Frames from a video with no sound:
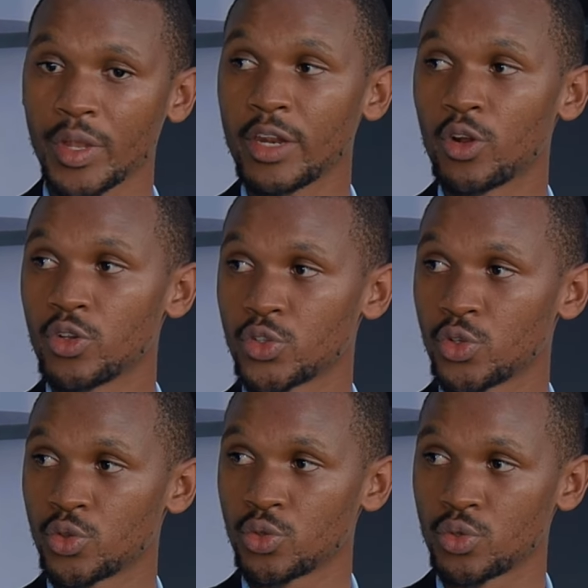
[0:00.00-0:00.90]
we need
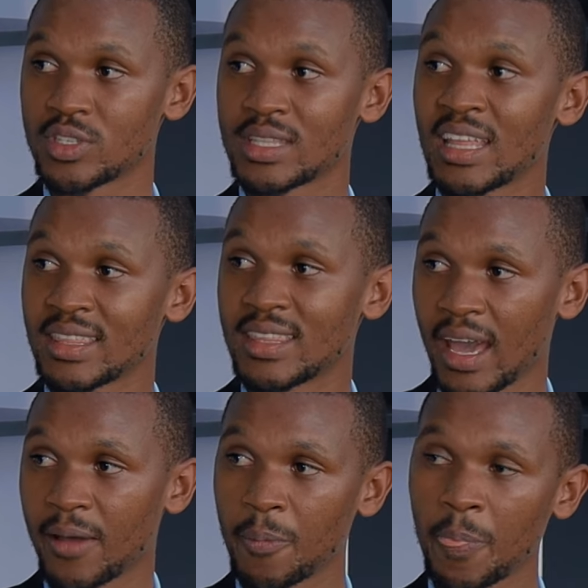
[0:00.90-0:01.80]
also to start
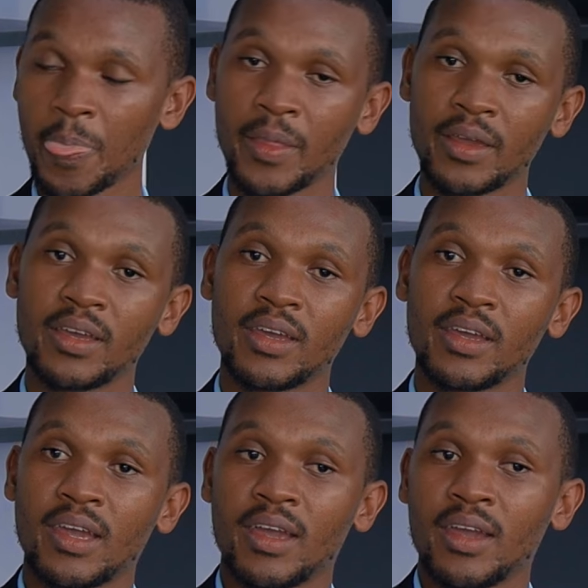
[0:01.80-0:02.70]
there.
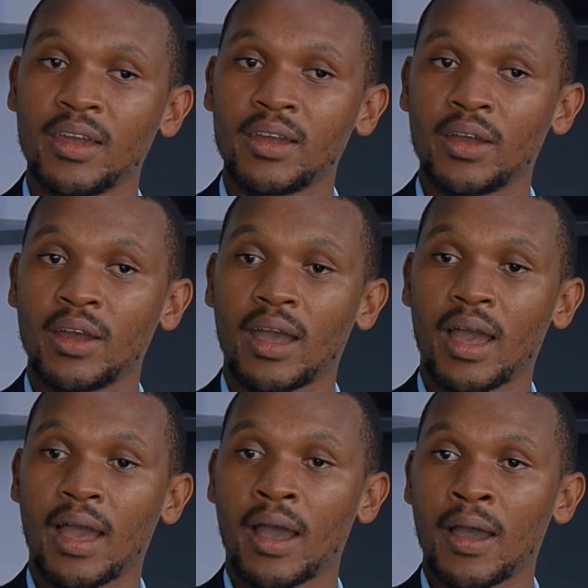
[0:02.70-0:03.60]
Mm-hmm.